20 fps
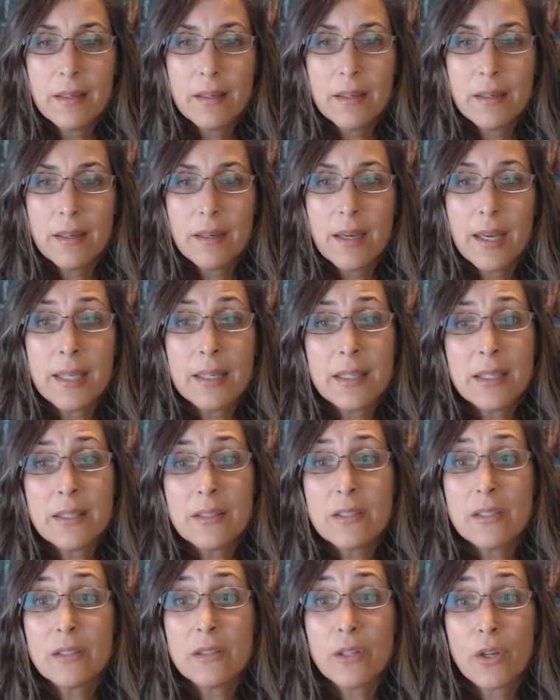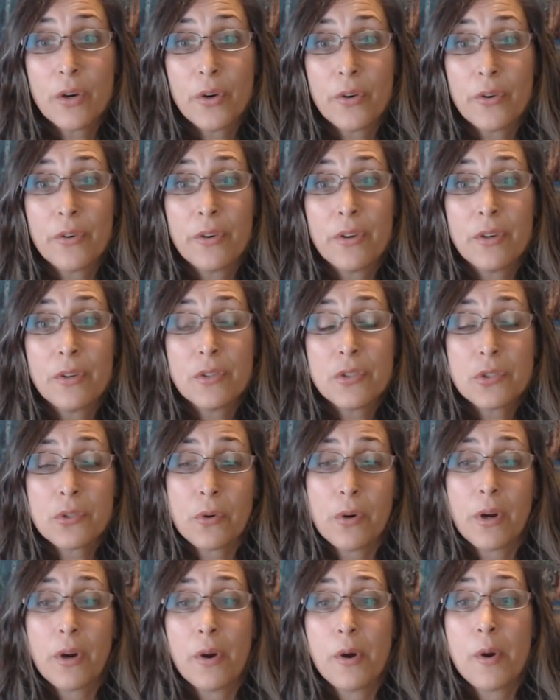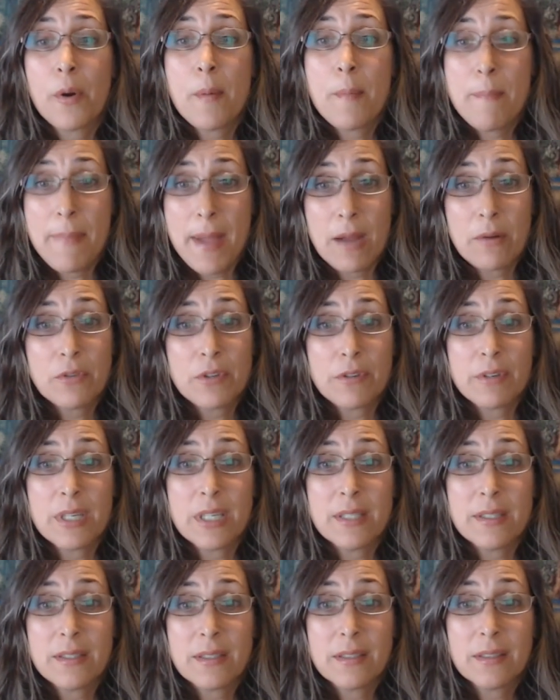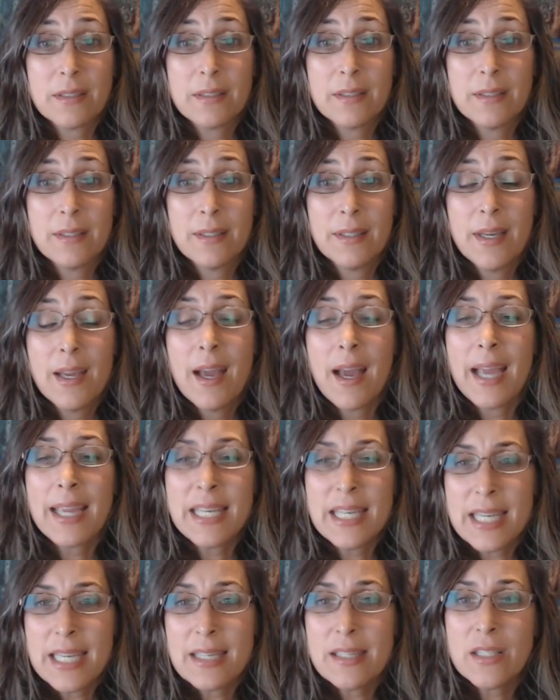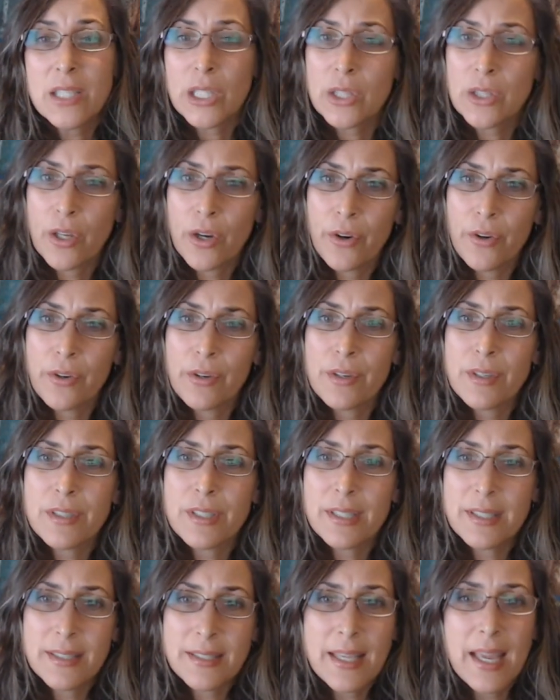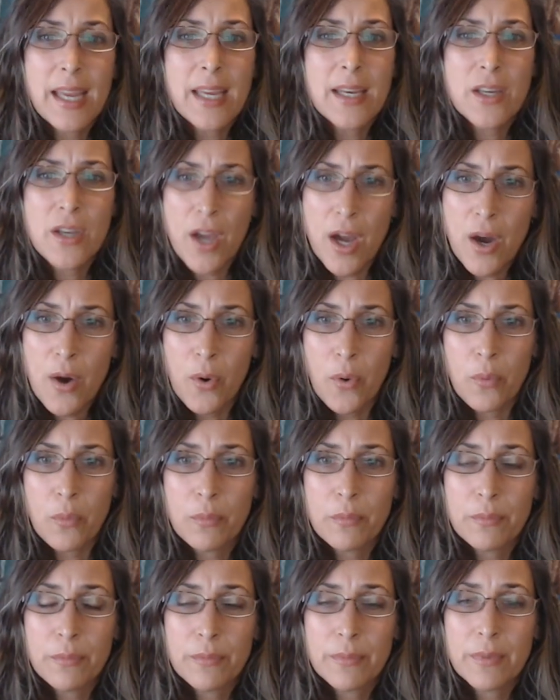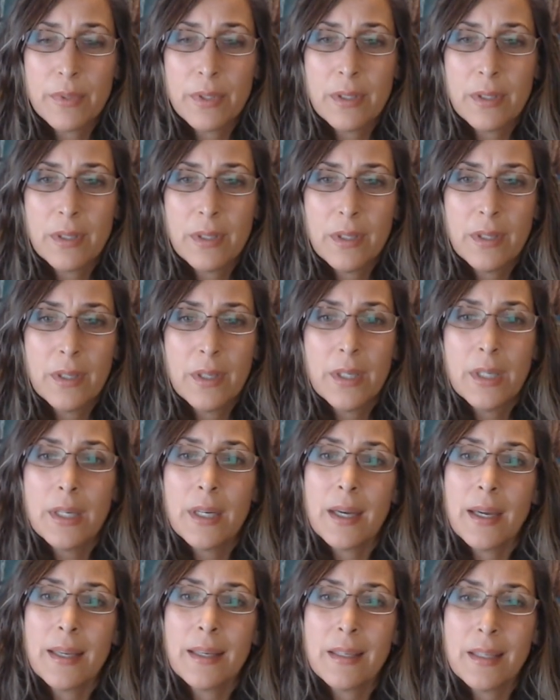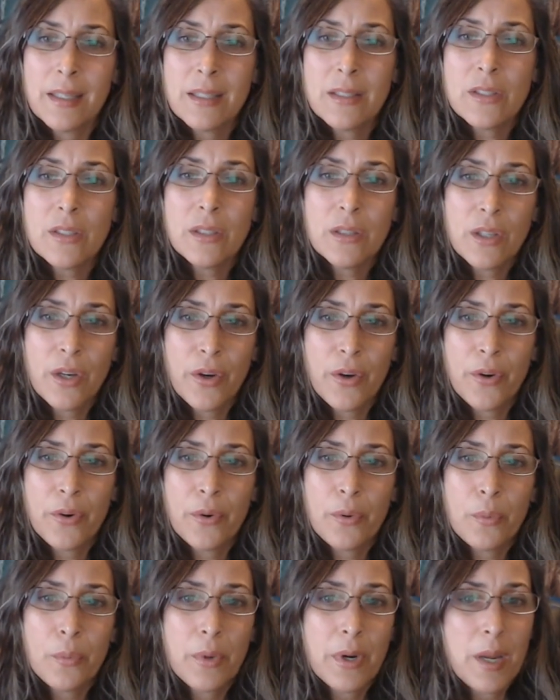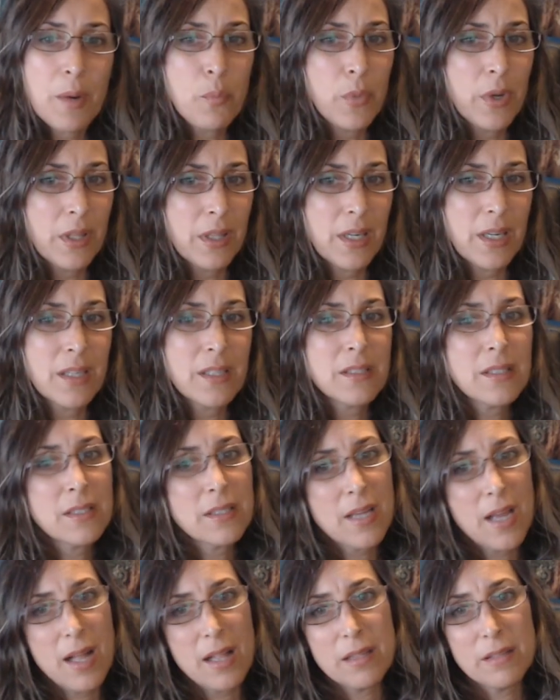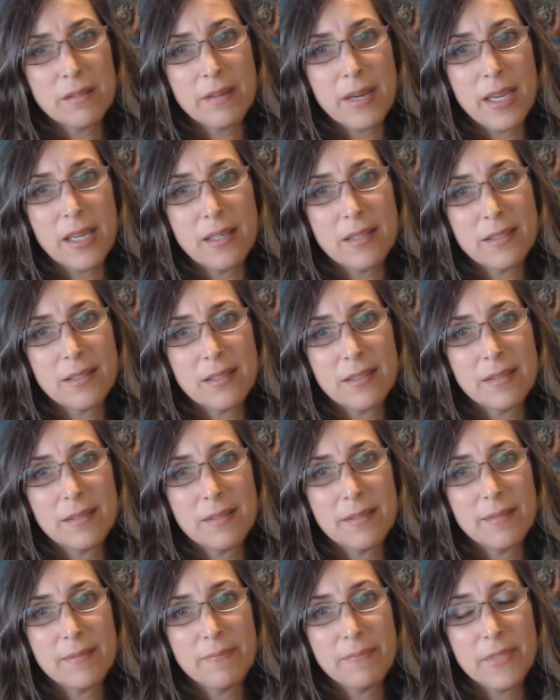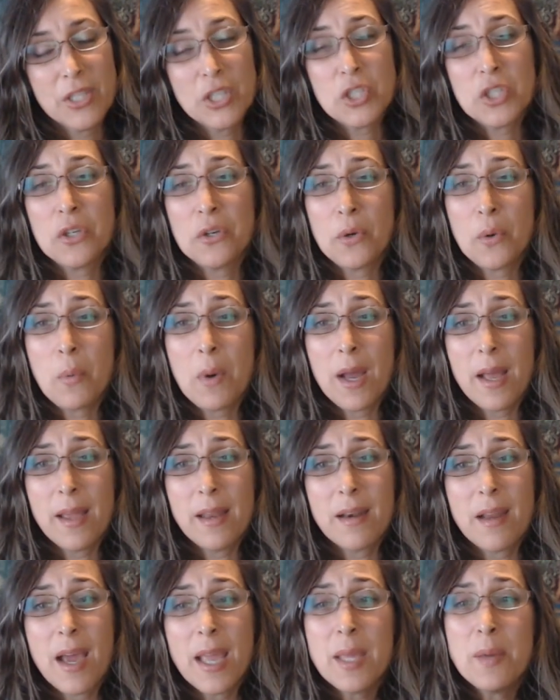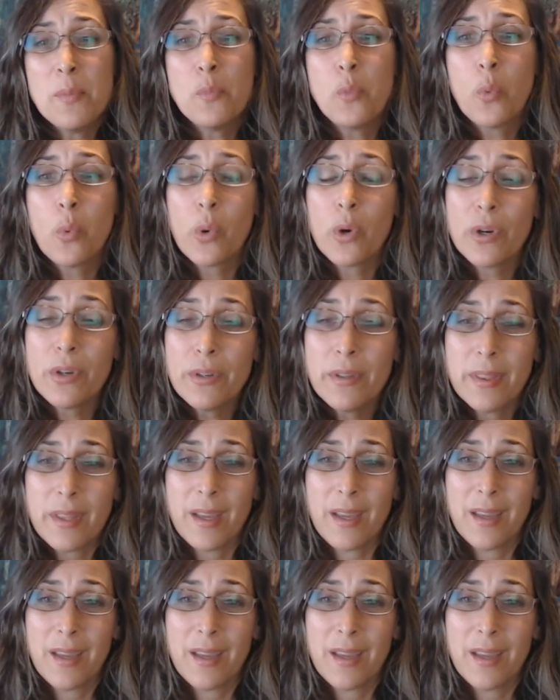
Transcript: I need to learn stronger boundaries. I need to learn to say no. I need to learn what I'm willing to tolerate. Because you know what? I am worthy.